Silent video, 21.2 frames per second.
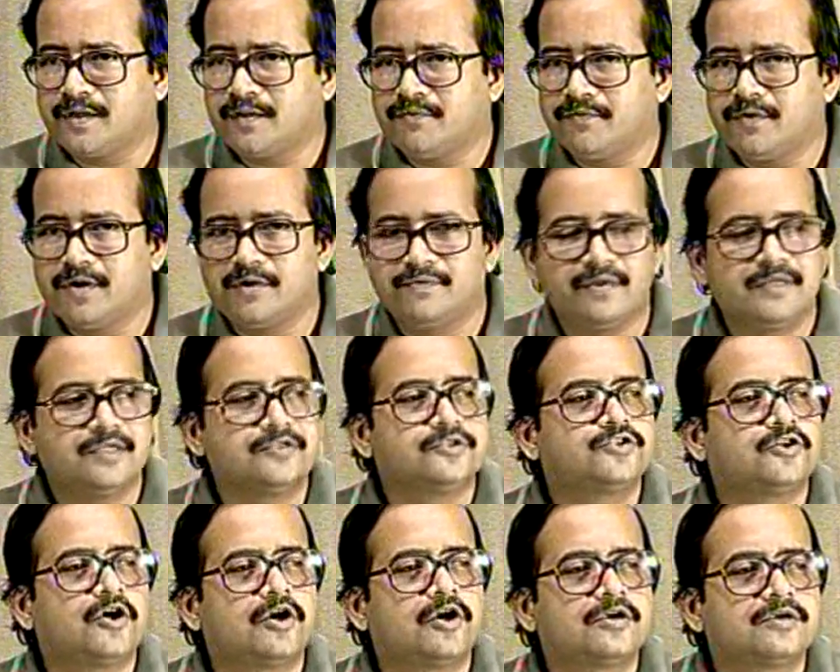For a very
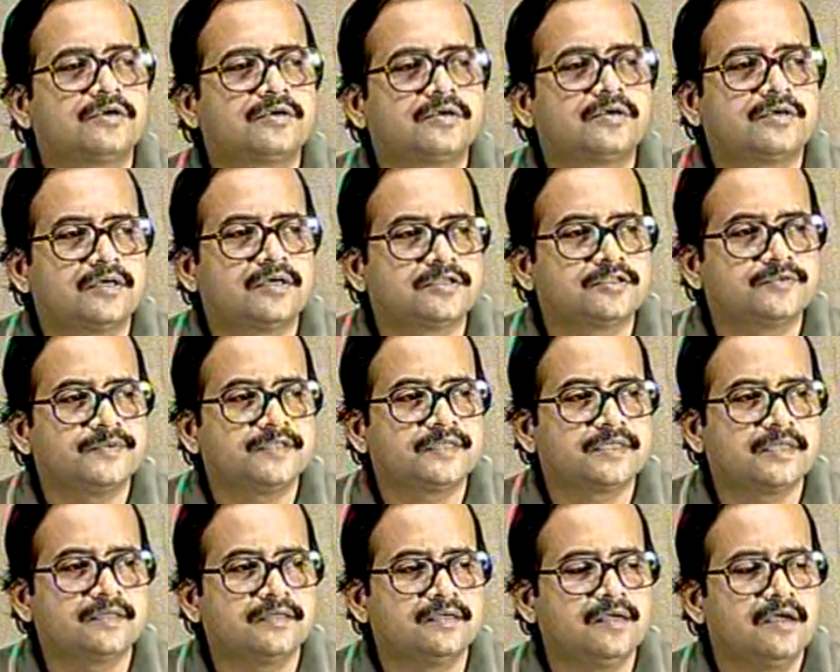short
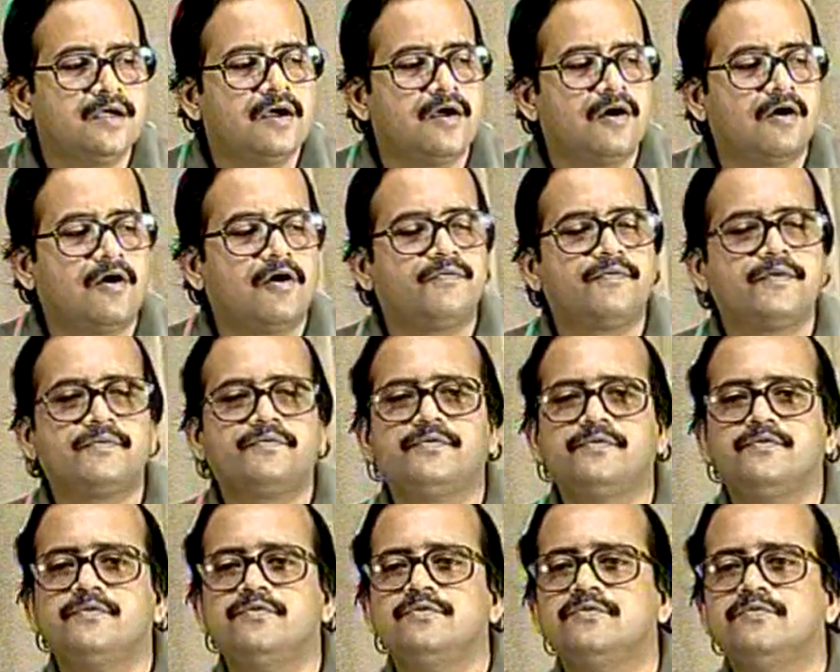transmission of a
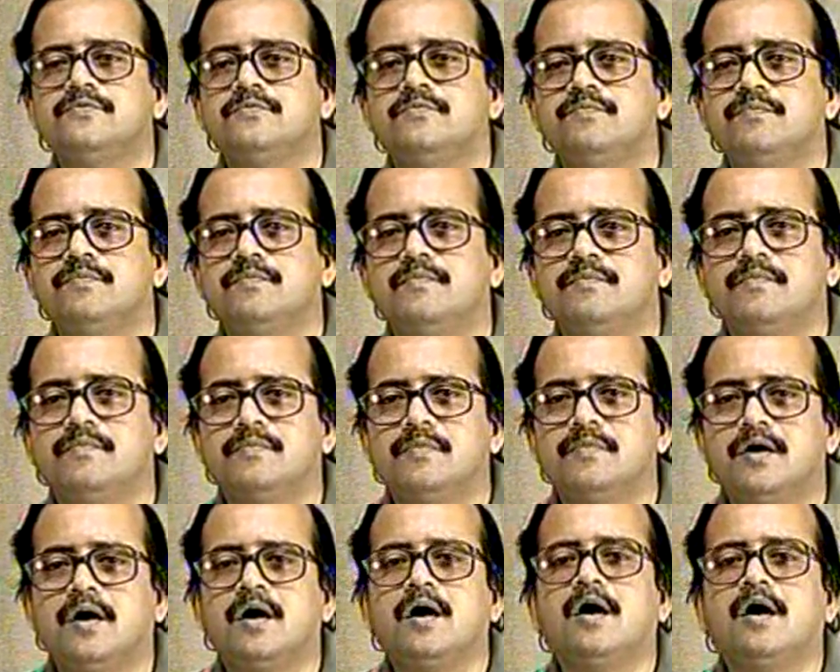few
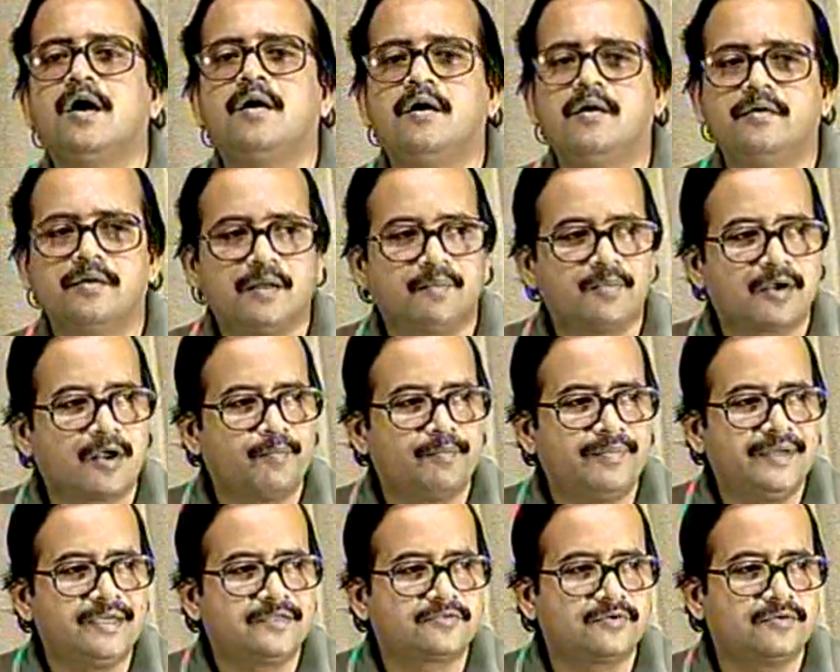number of
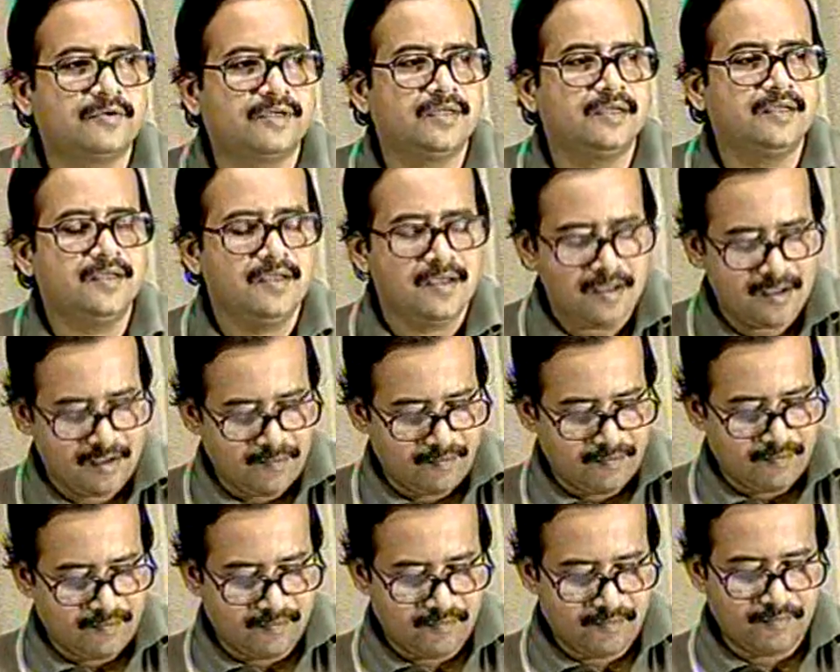bits only
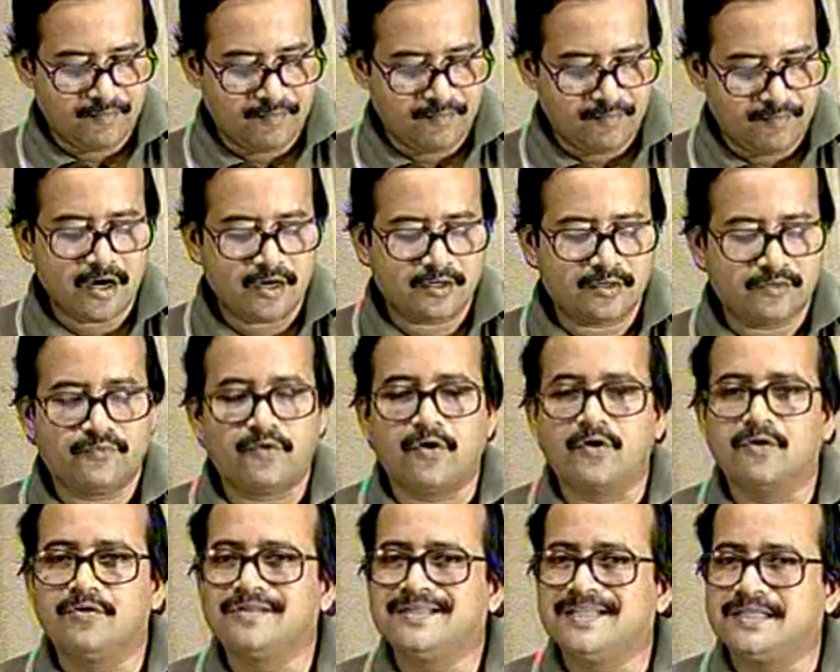may not
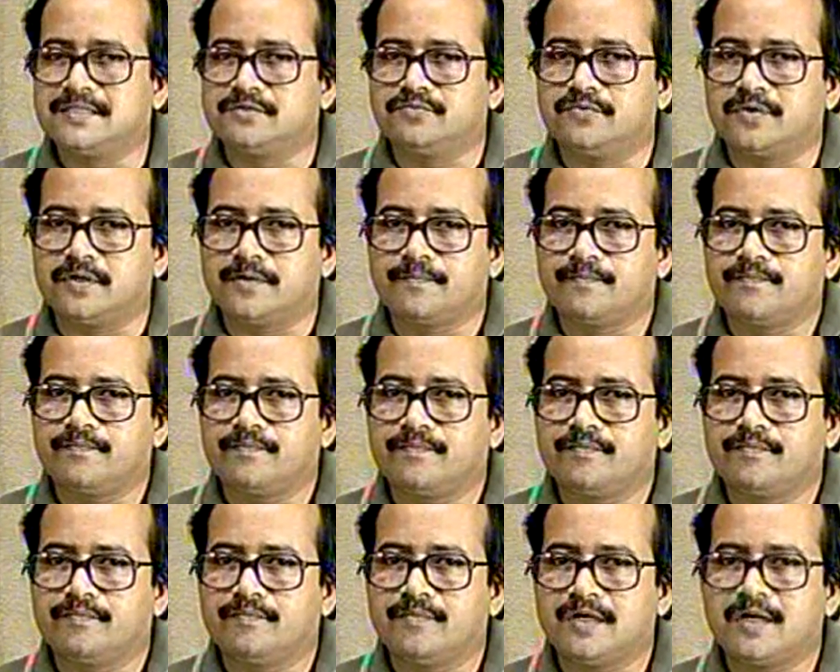follow this one,
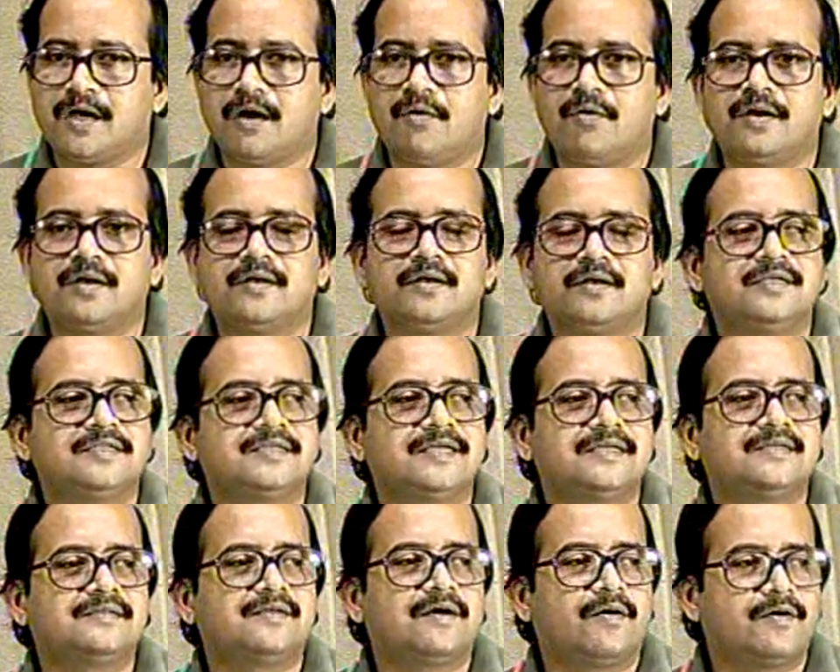but
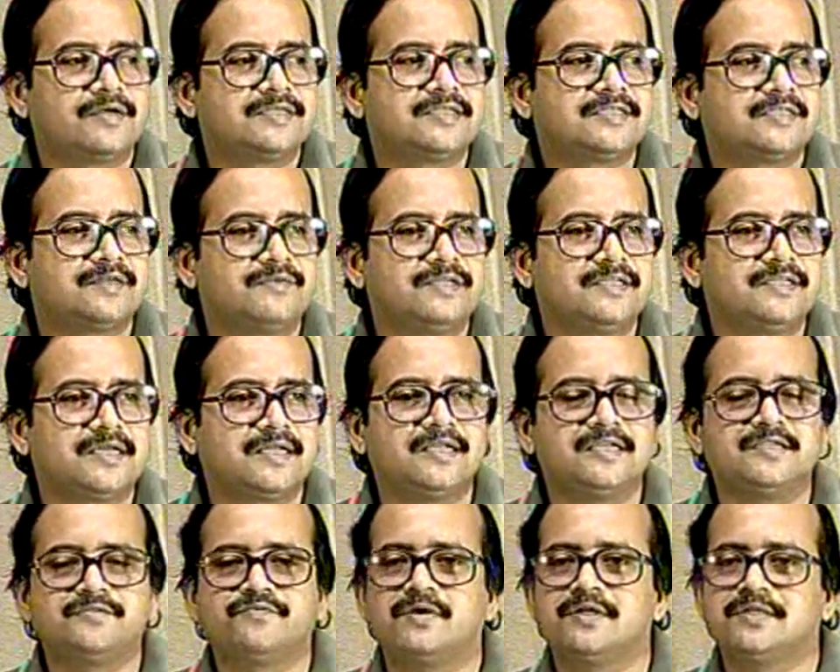our system design
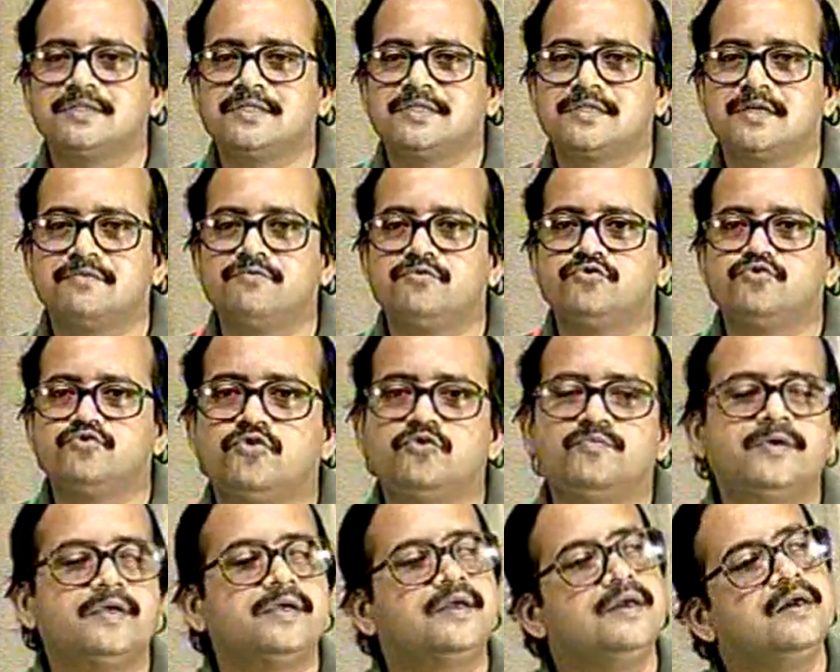is for a system which
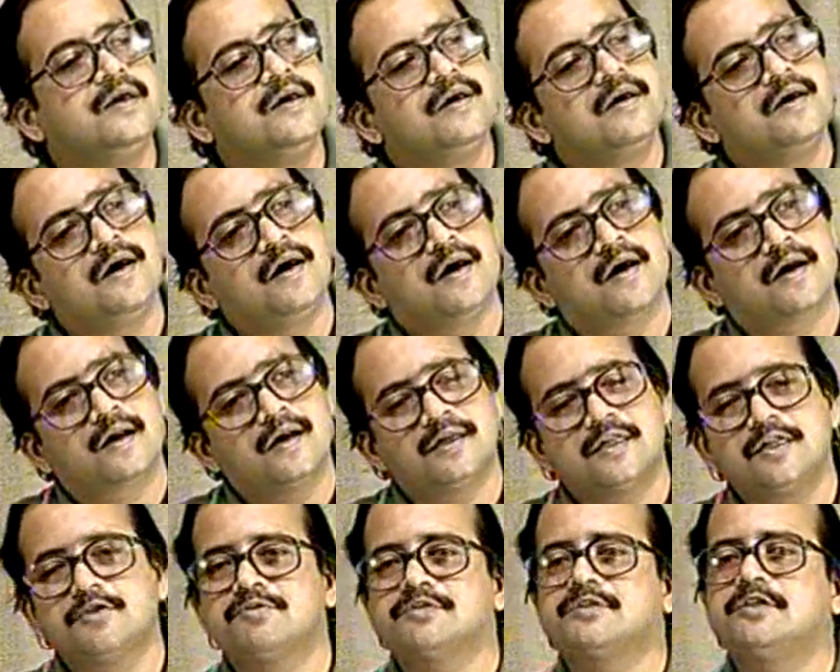be
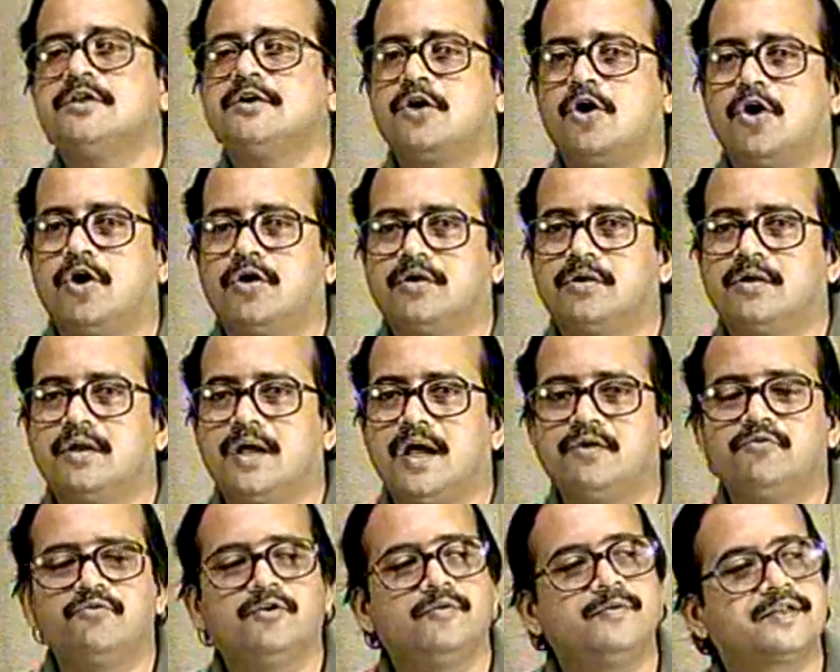continuously on and
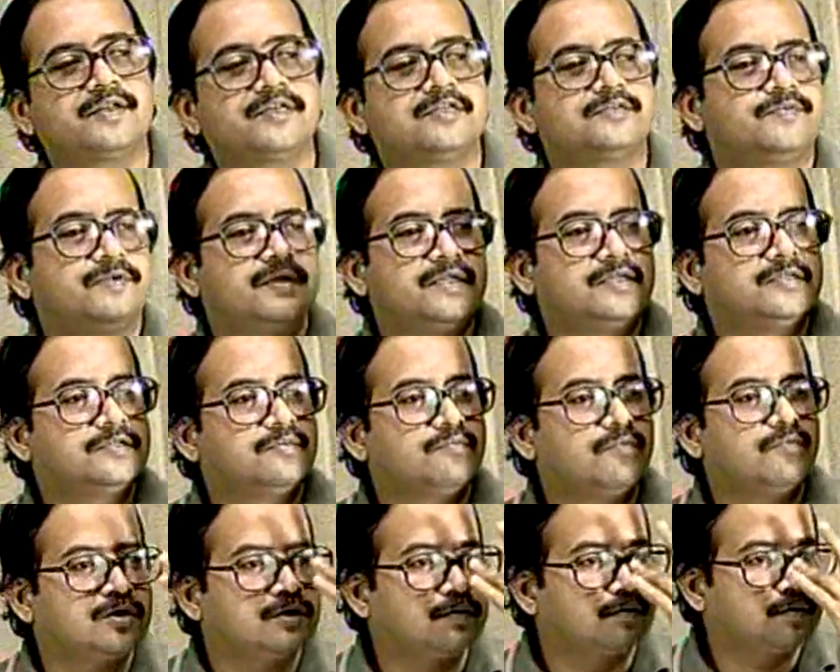will be transmitting
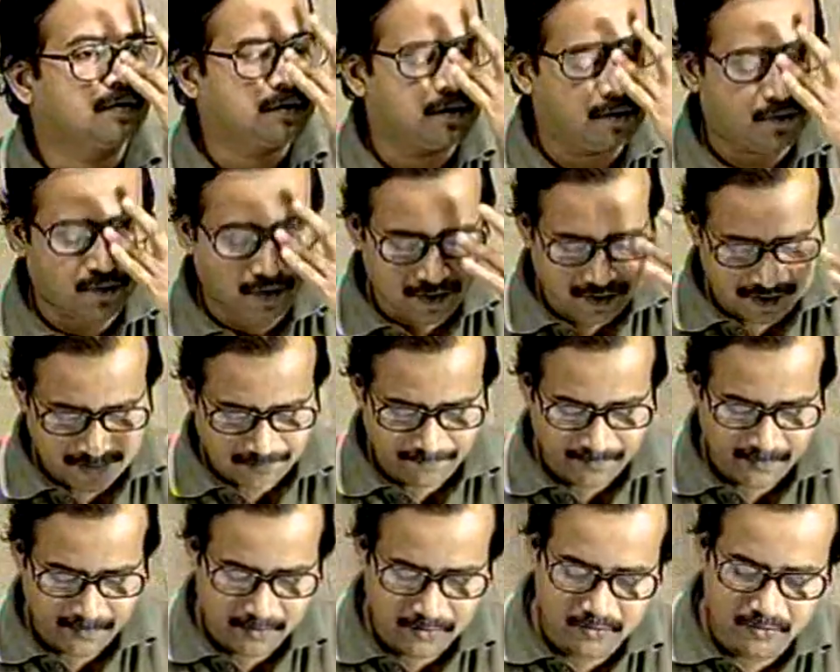symbols after symbols.
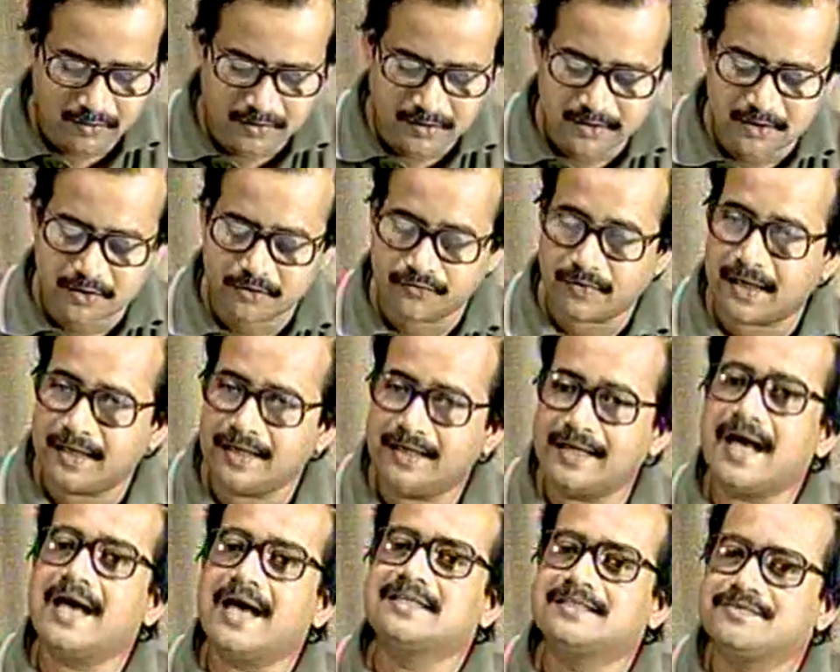So this is valid
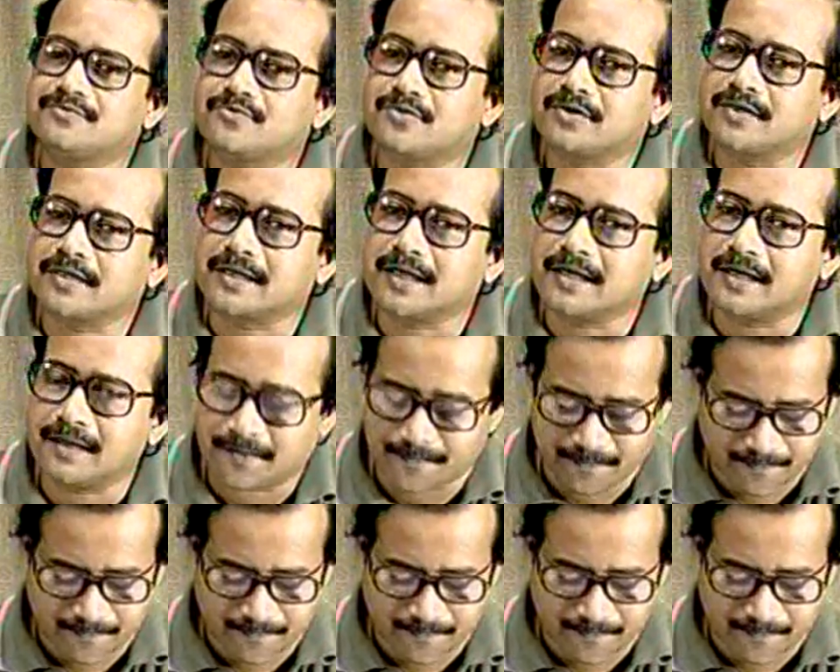asymptotically.